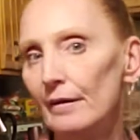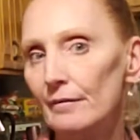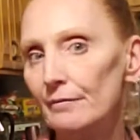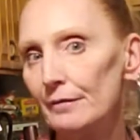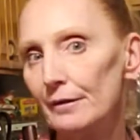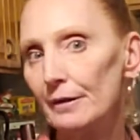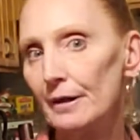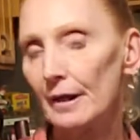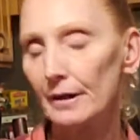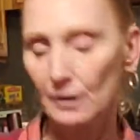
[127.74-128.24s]

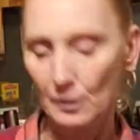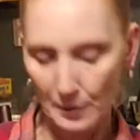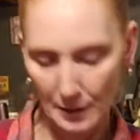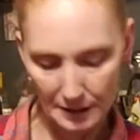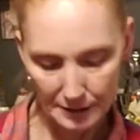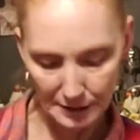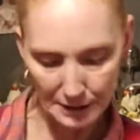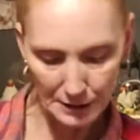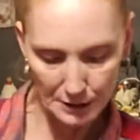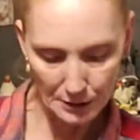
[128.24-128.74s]
Figured I'd
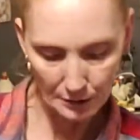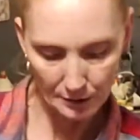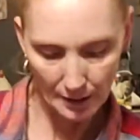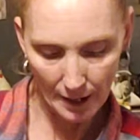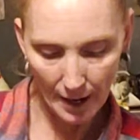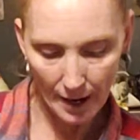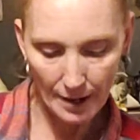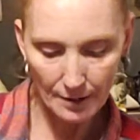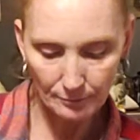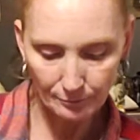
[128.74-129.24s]
quickly do
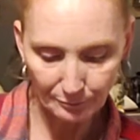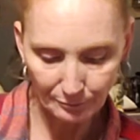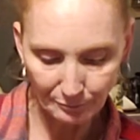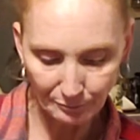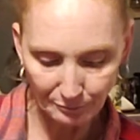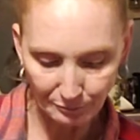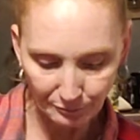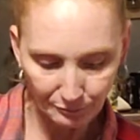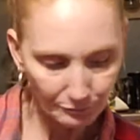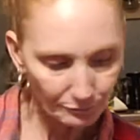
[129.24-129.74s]
that.
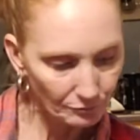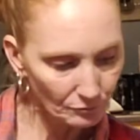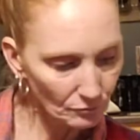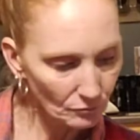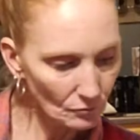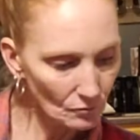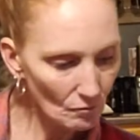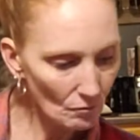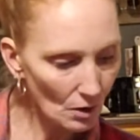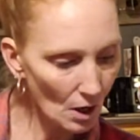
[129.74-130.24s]

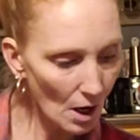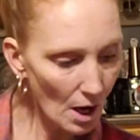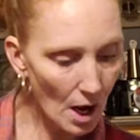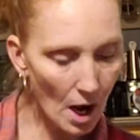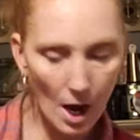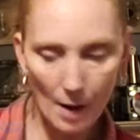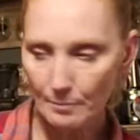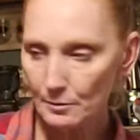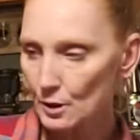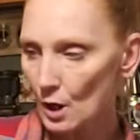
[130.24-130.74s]

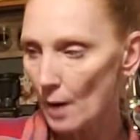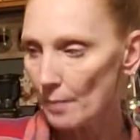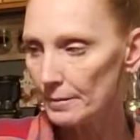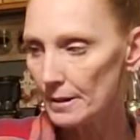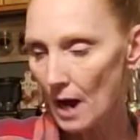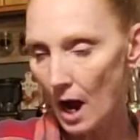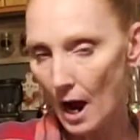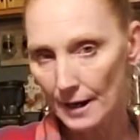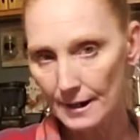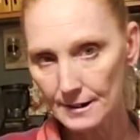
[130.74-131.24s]
So I'm
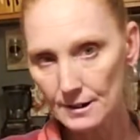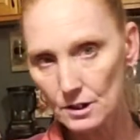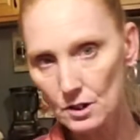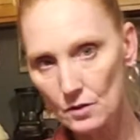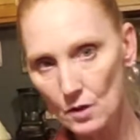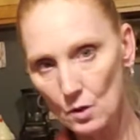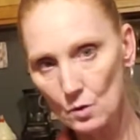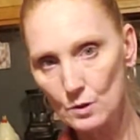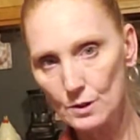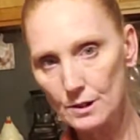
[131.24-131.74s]
not into
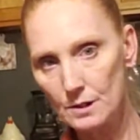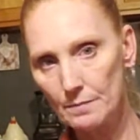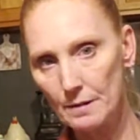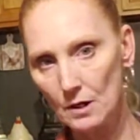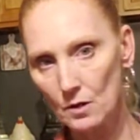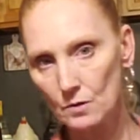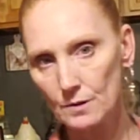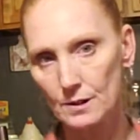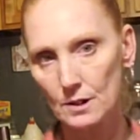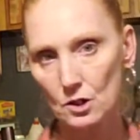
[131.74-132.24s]
those
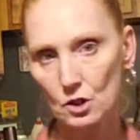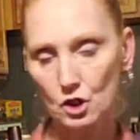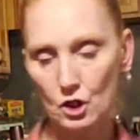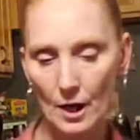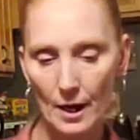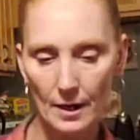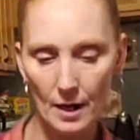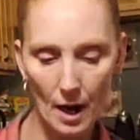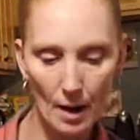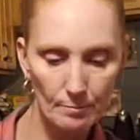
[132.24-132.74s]
tomato seeds
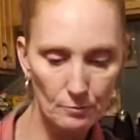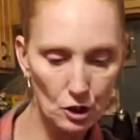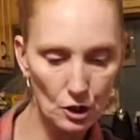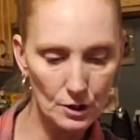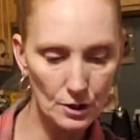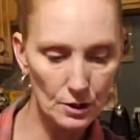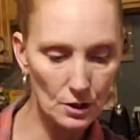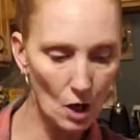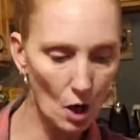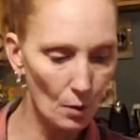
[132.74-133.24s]
yet. I'm
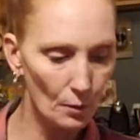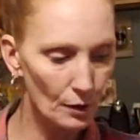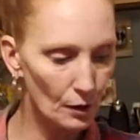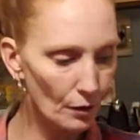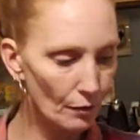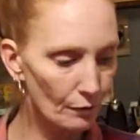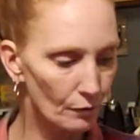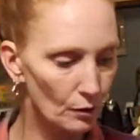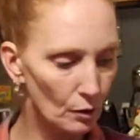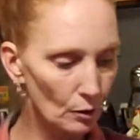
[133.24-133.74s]
just going
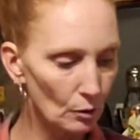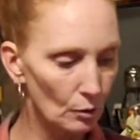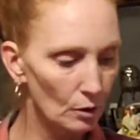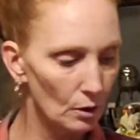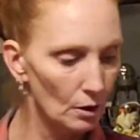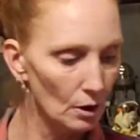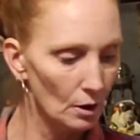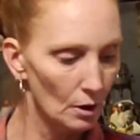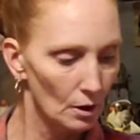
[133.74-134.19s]
through.